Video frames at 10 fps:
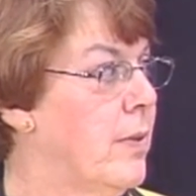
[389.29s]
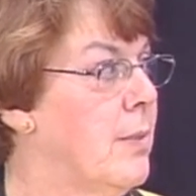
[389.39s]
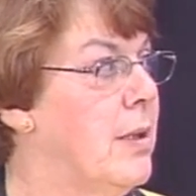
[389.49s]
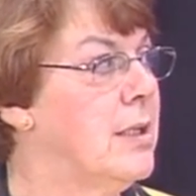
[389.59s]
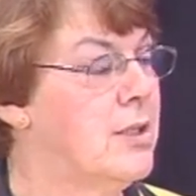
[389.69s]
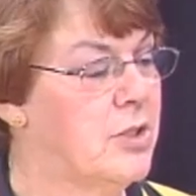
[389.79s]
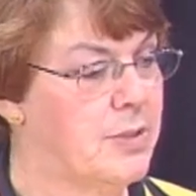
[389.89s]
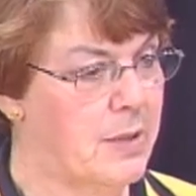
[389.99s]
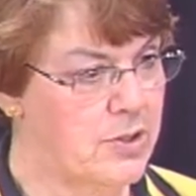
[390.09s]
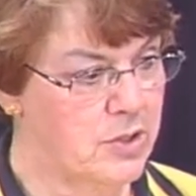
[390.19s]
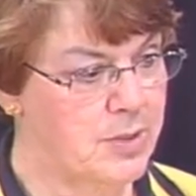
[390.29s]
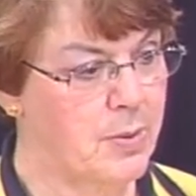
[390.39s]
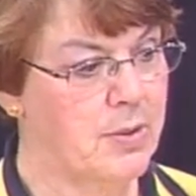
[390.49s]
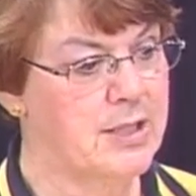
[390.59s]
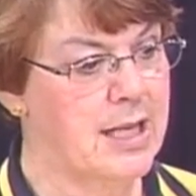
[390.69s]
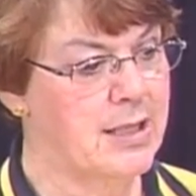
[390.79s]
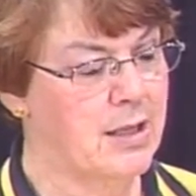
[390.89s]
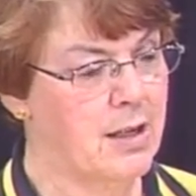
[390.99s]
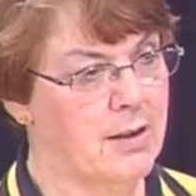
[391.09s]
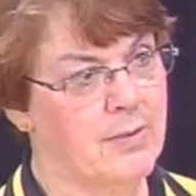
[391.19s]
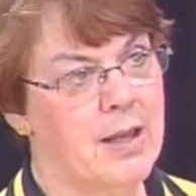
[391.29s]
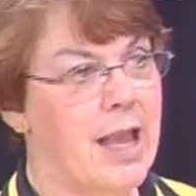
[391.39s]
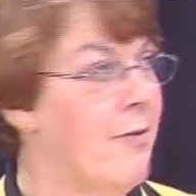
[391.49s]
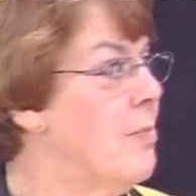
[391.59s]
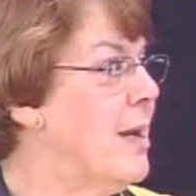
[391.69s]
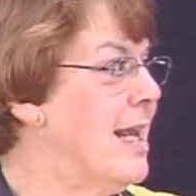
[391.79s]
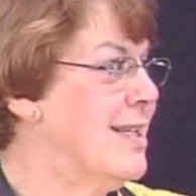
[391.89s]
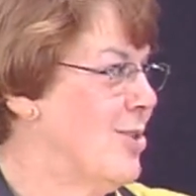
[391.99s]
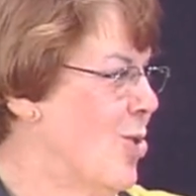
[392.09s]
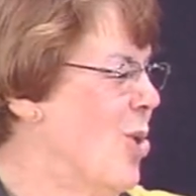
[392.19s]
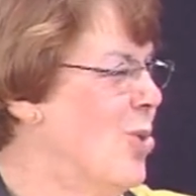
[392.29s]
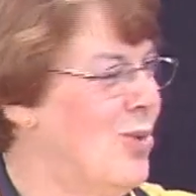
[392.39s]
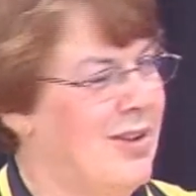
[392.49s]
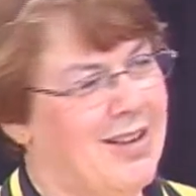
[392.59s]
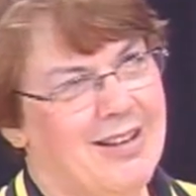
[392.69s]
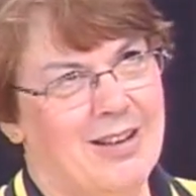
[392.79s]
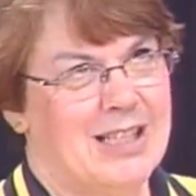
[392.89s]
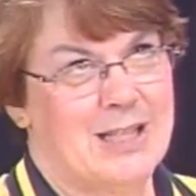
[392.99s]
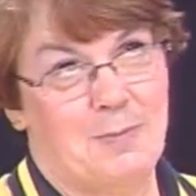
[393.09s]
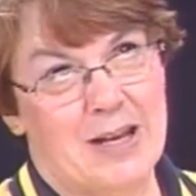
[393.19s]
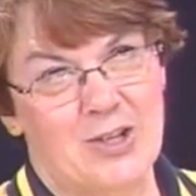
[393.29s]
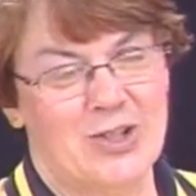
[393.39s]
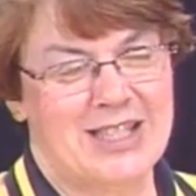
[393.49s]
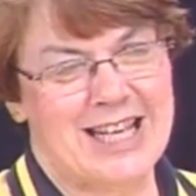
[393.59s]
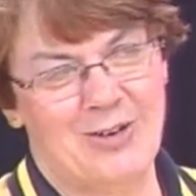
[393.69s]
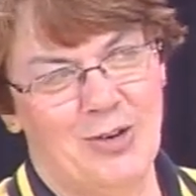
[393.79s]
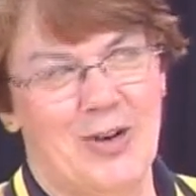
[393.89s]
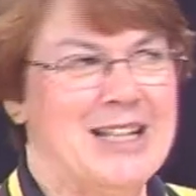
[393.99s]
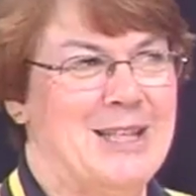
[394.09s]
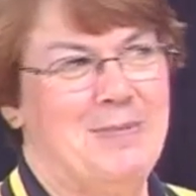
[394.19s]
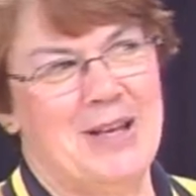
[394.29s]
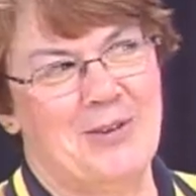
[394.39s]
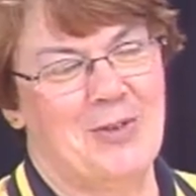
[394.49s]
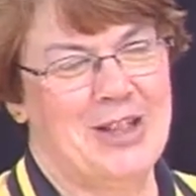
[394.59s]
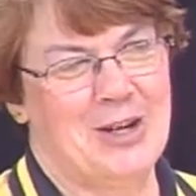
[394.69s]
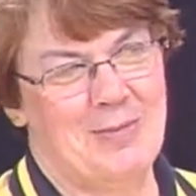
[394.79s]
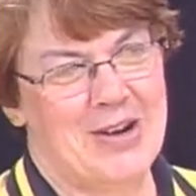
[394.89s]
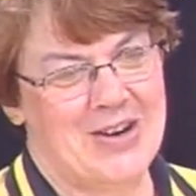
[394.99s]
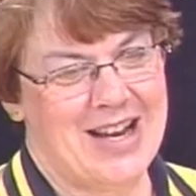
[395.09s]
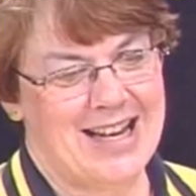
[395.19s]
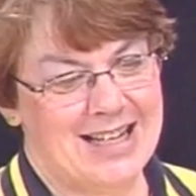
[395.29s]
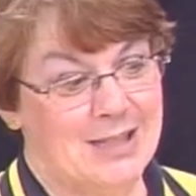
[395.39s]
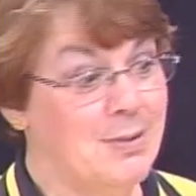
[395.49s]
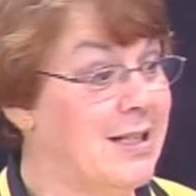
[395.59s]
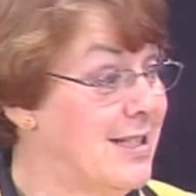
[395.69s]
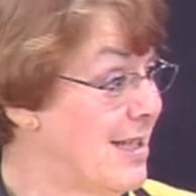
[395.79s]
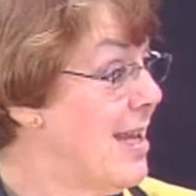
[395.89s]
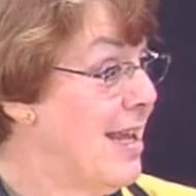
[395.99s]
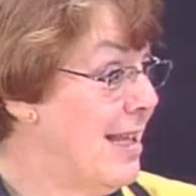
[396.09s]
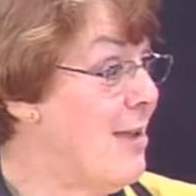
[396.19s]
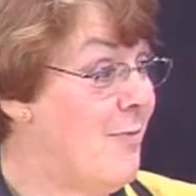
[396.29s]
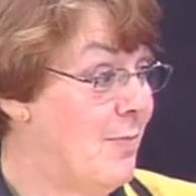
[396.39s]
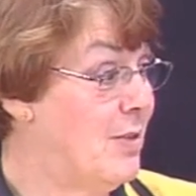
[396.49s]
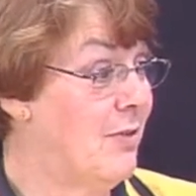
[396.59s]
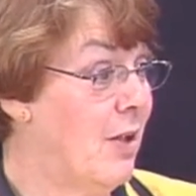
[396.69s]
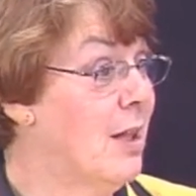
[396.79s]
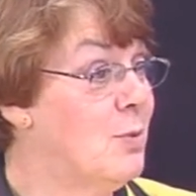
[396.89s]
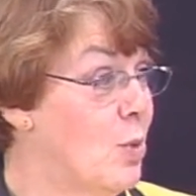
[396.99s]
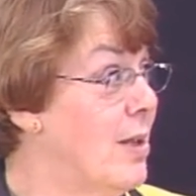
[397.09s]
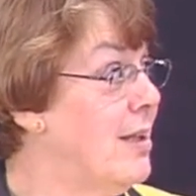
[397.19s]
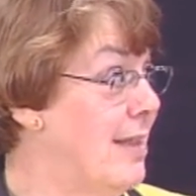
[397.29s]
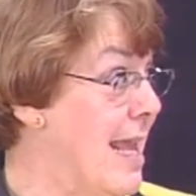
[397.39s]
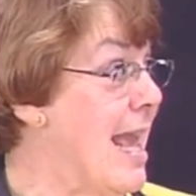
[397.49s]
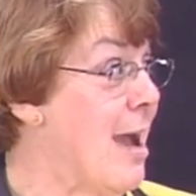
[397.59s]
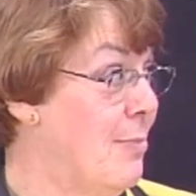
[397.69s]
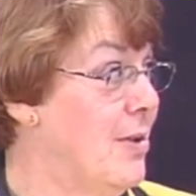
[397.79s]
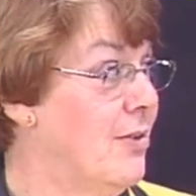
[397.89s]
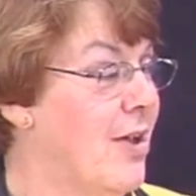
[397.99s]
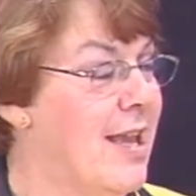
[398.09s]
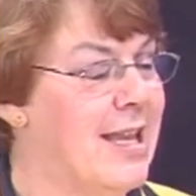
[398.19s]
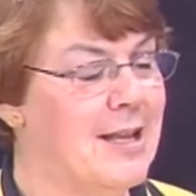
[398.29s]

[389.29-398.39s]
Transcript: Because there's special, everybody has their own special secret recipe of what their marinade is, because they've developed one that they happen to like.